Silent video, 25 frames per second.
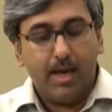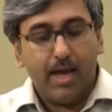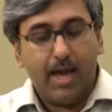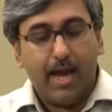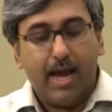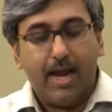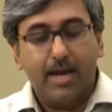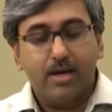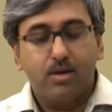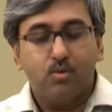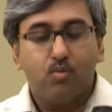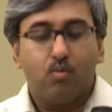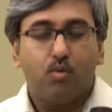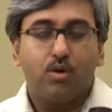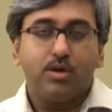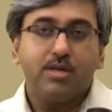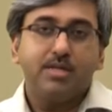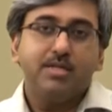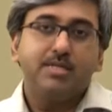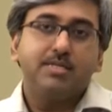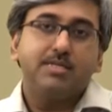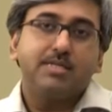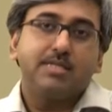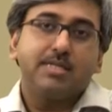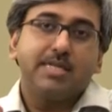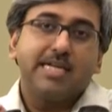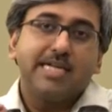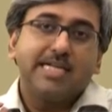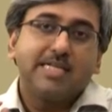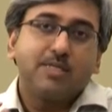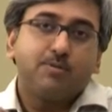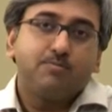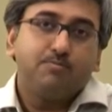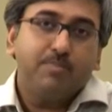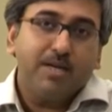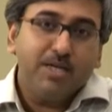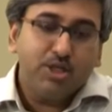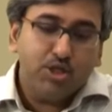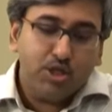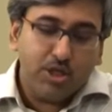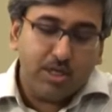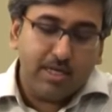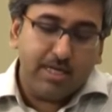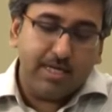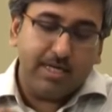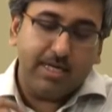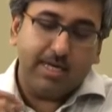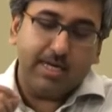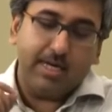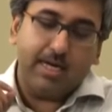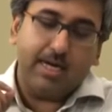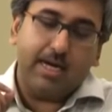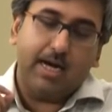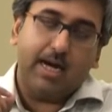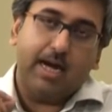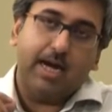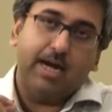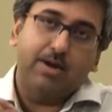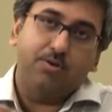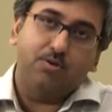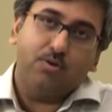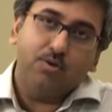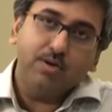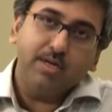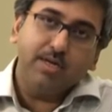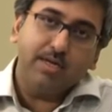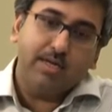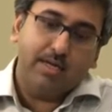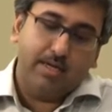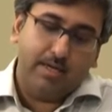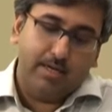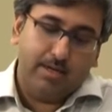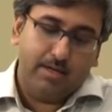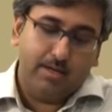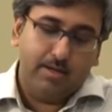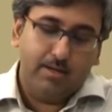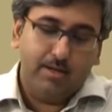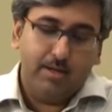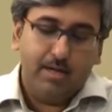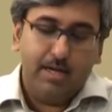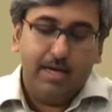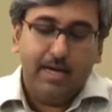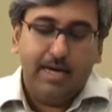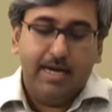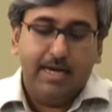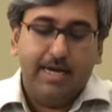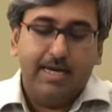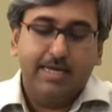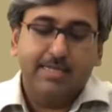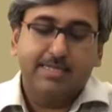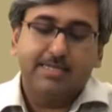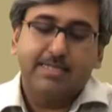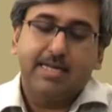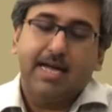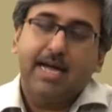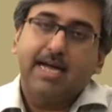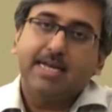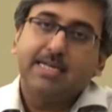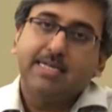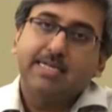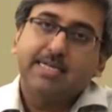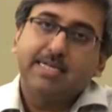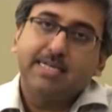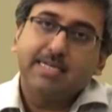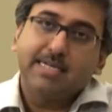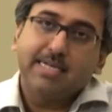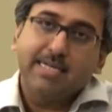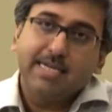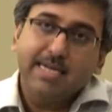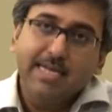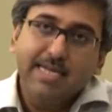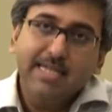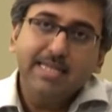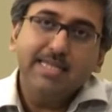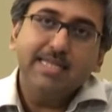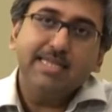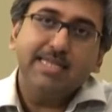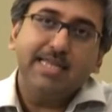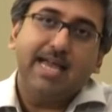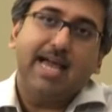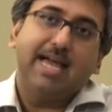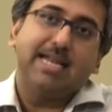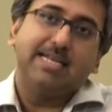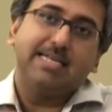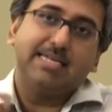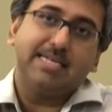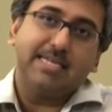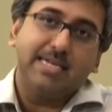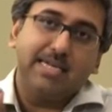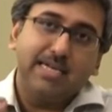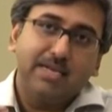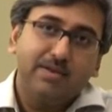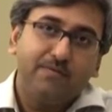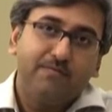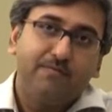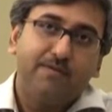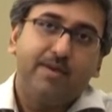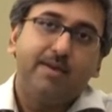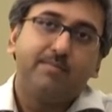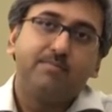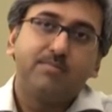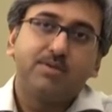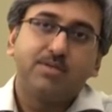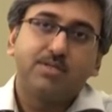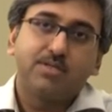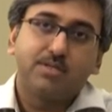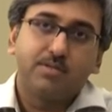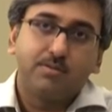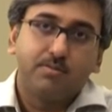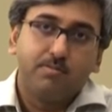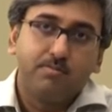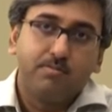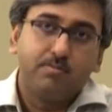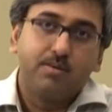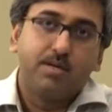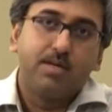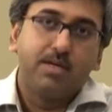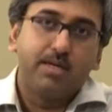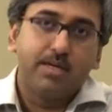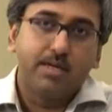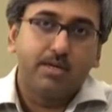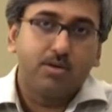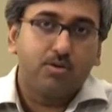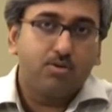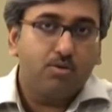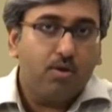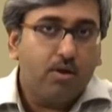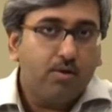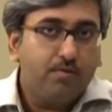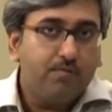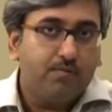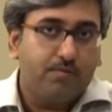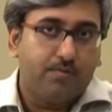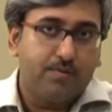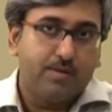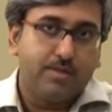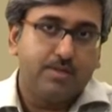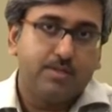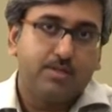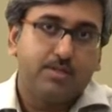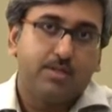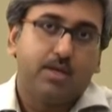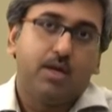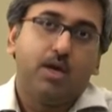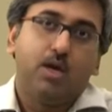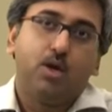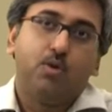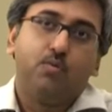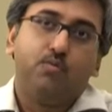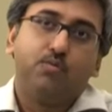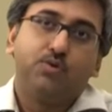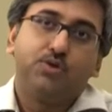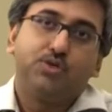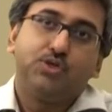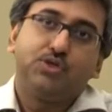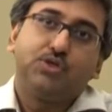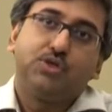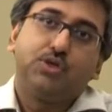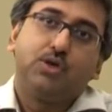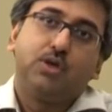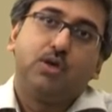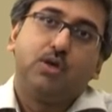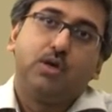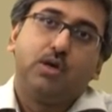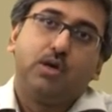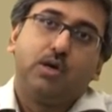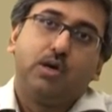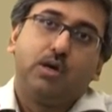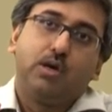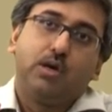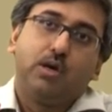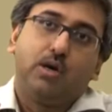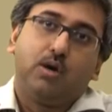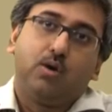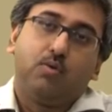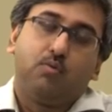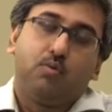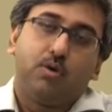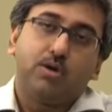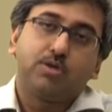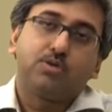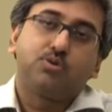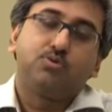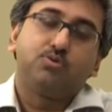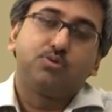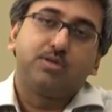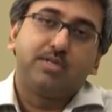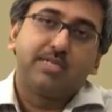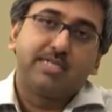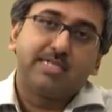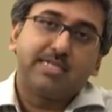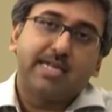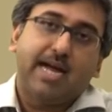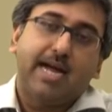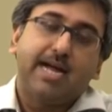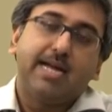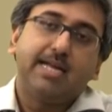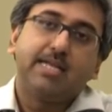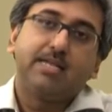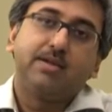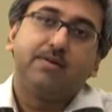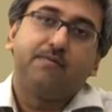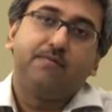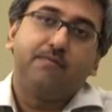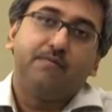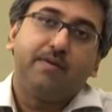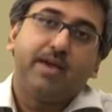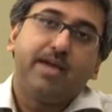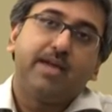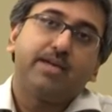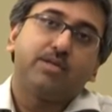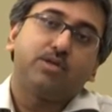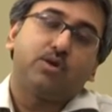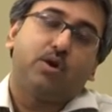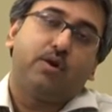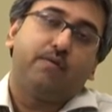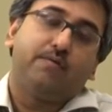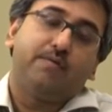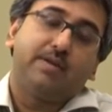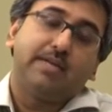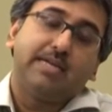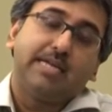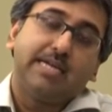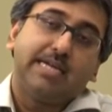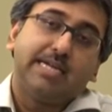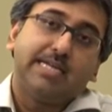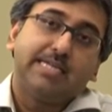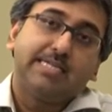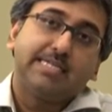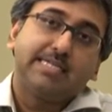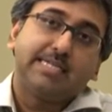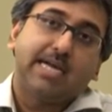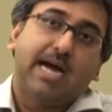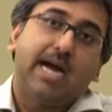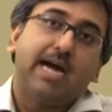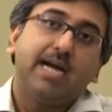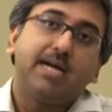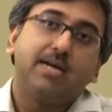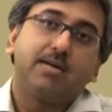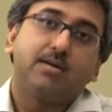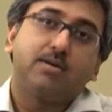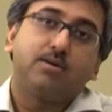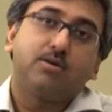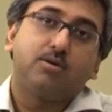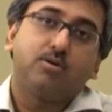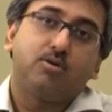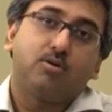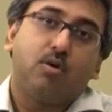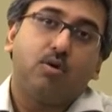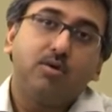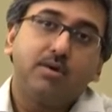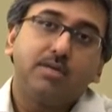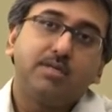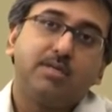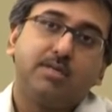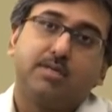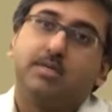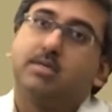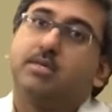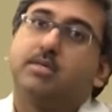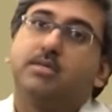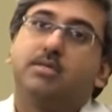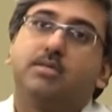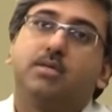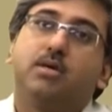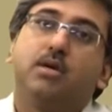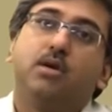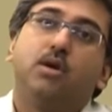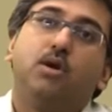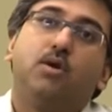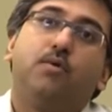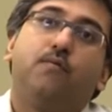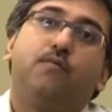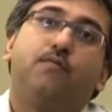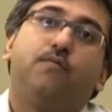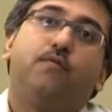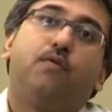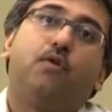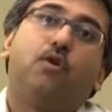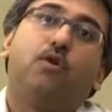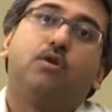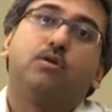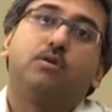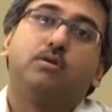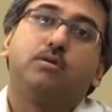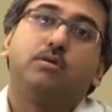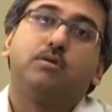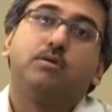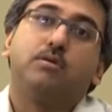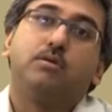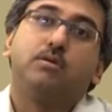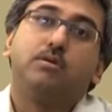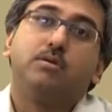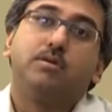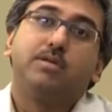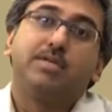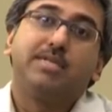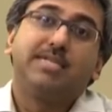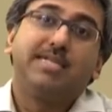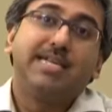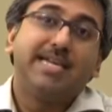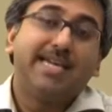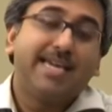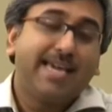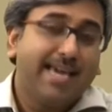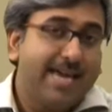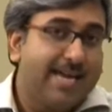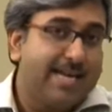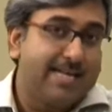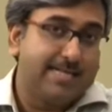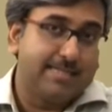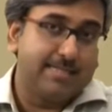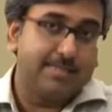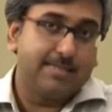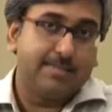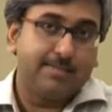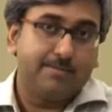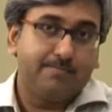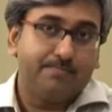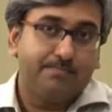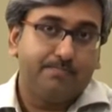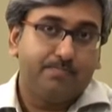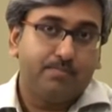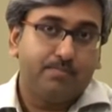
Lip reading: And what is especially ironic here is that in that infamous Berlin conference, which was to decide the fate of an entire continent for decades,